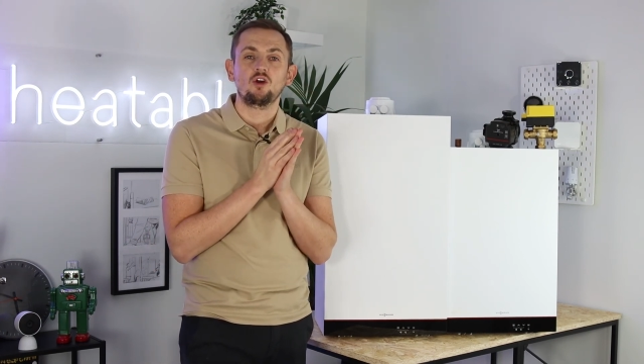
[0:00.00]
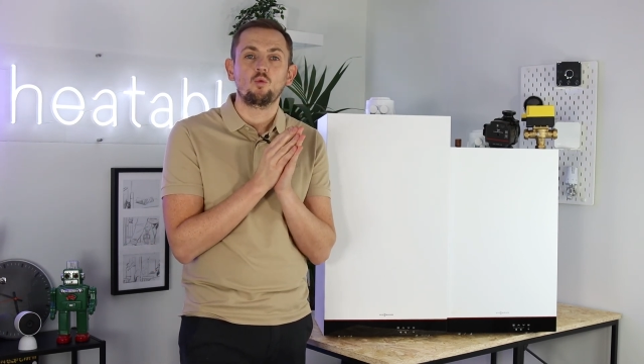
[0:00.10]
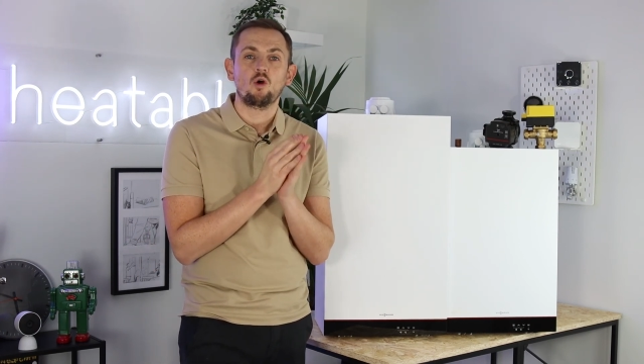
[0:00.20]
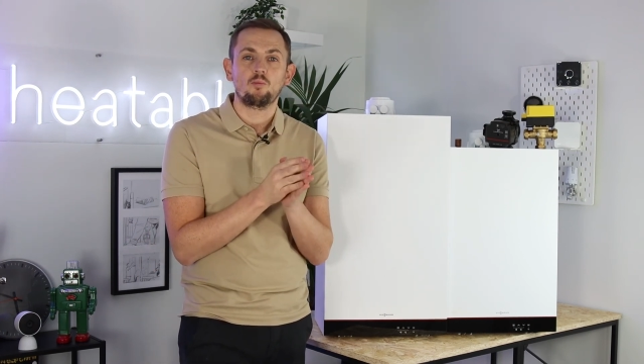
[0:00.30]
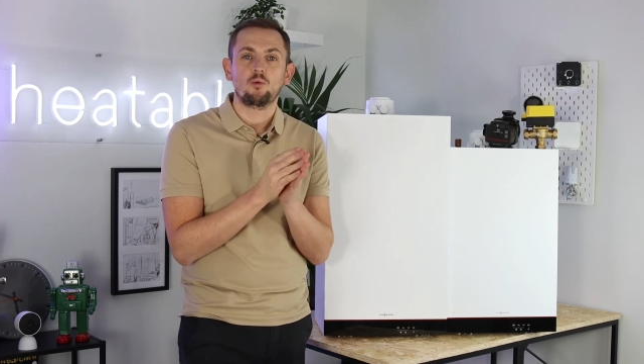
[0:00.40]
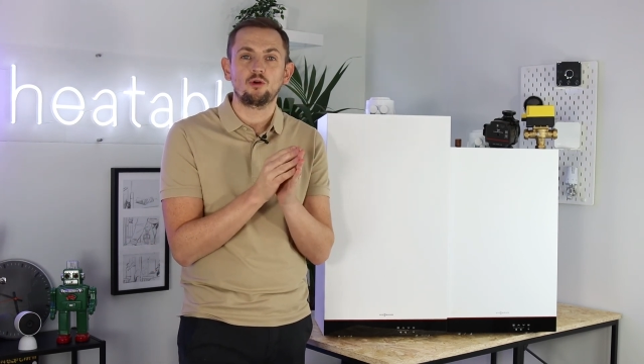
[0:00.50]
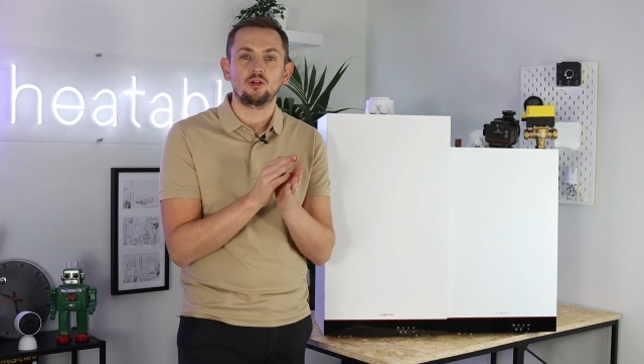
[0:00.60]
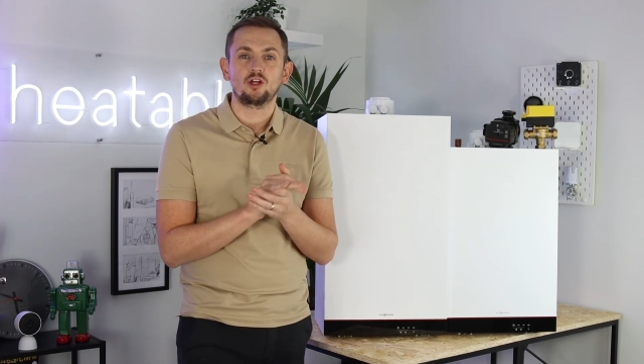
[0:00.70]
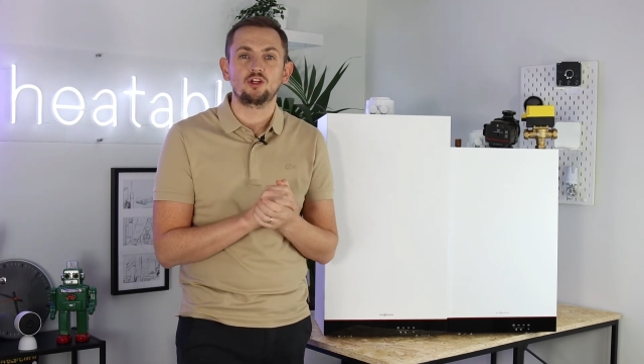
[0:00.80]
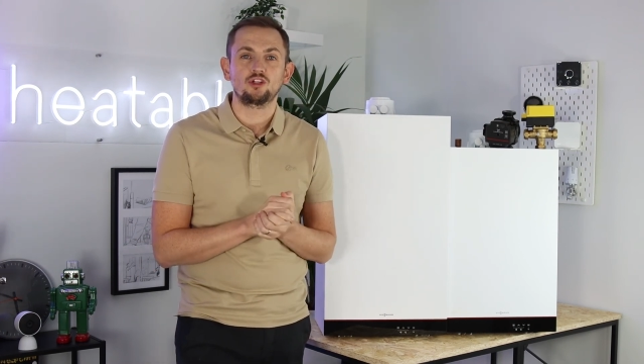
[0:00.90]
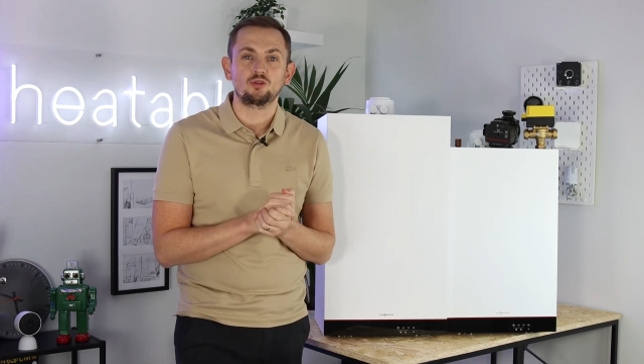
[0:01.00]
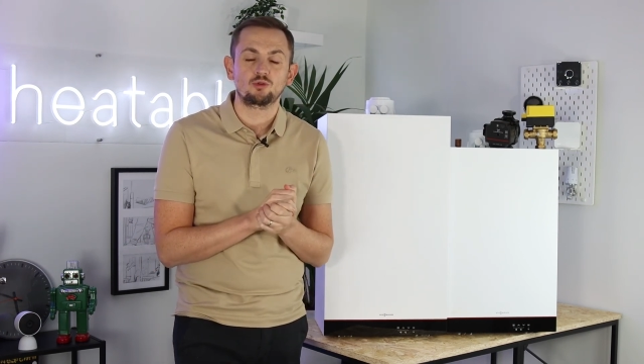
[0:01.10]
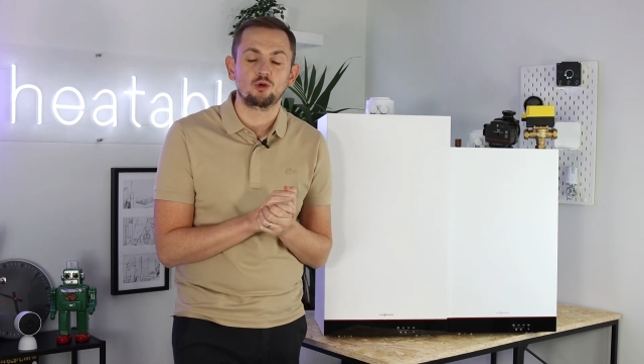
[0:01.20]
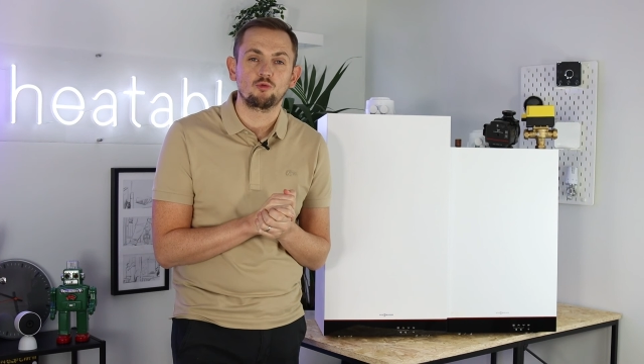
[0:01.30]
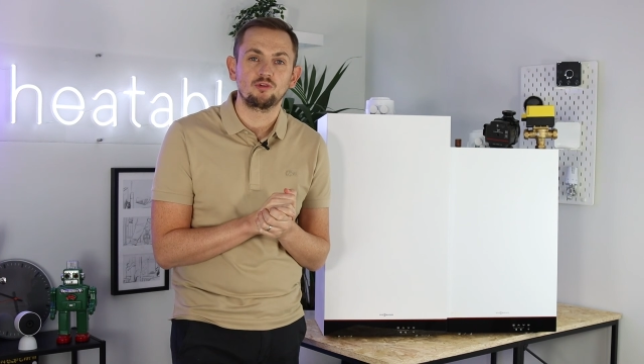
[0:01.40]
what boiler you
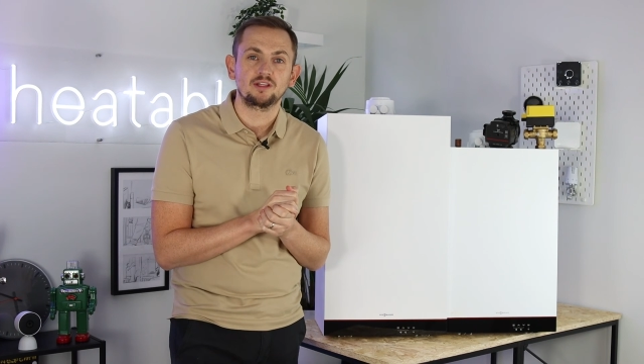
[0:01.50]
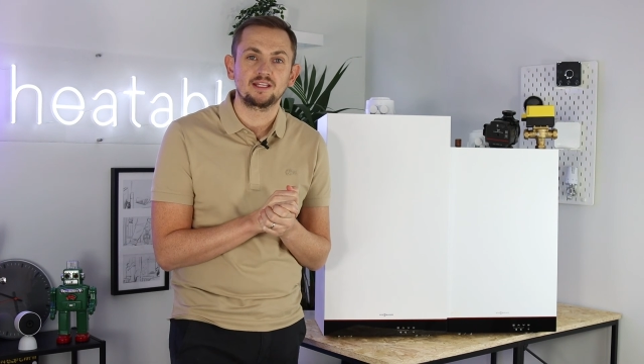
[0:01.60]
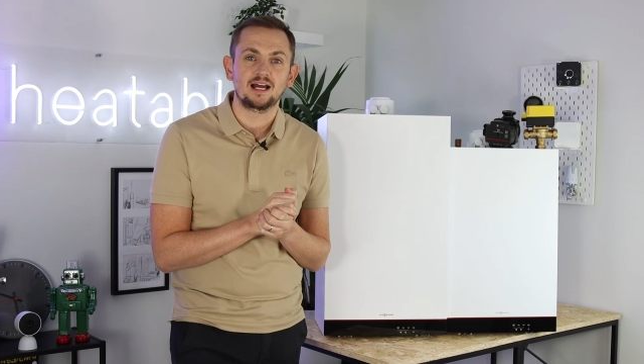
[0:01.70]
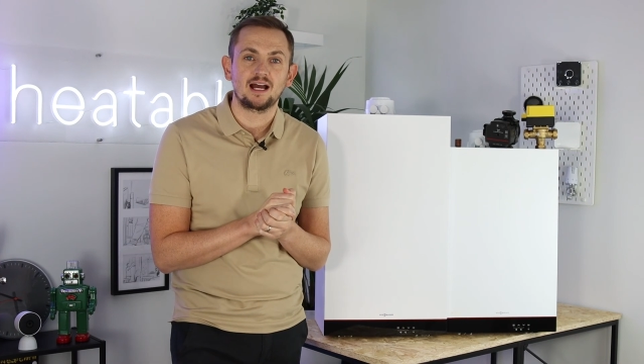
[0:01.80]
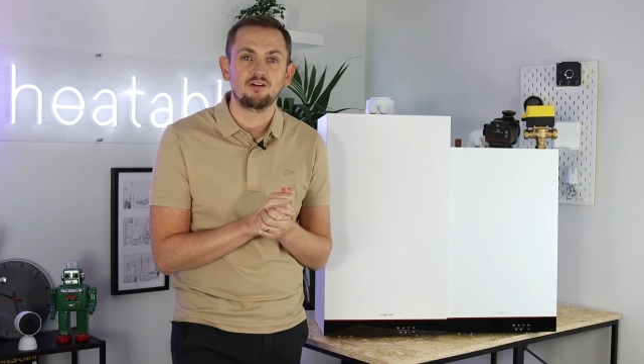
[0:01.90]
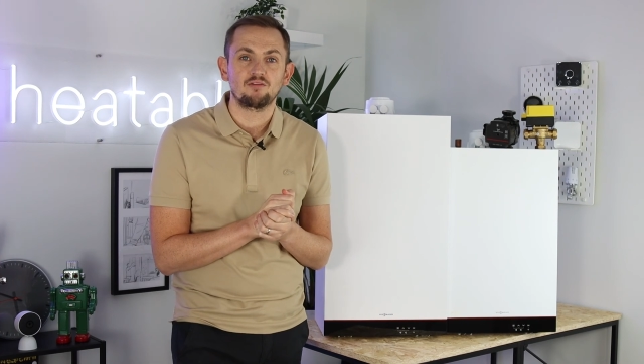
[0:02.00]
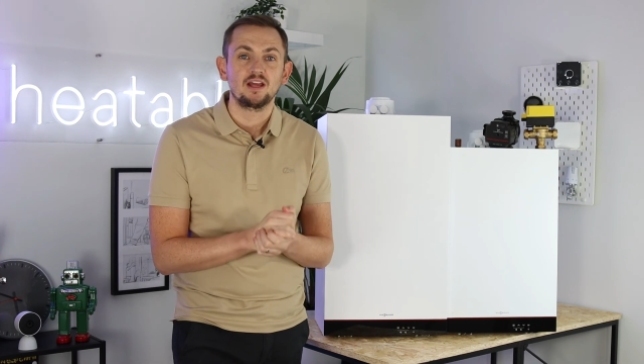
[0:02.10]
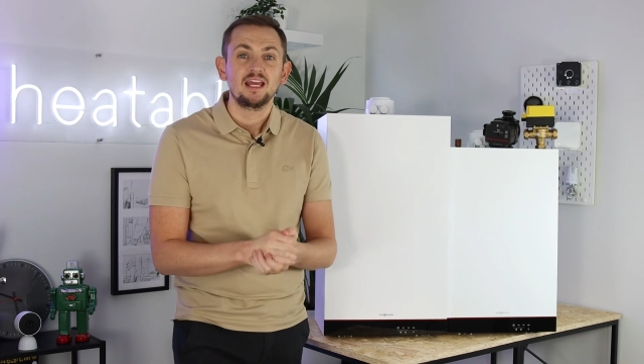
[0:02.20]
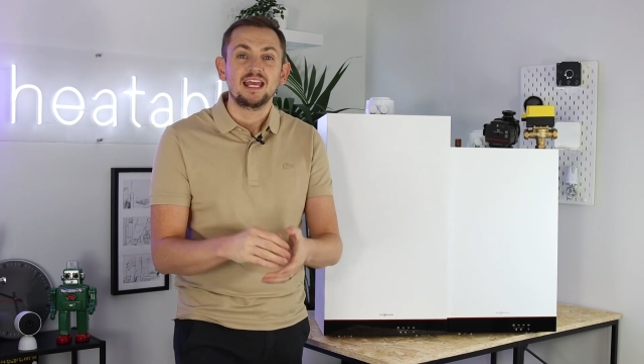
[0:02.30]
currently have.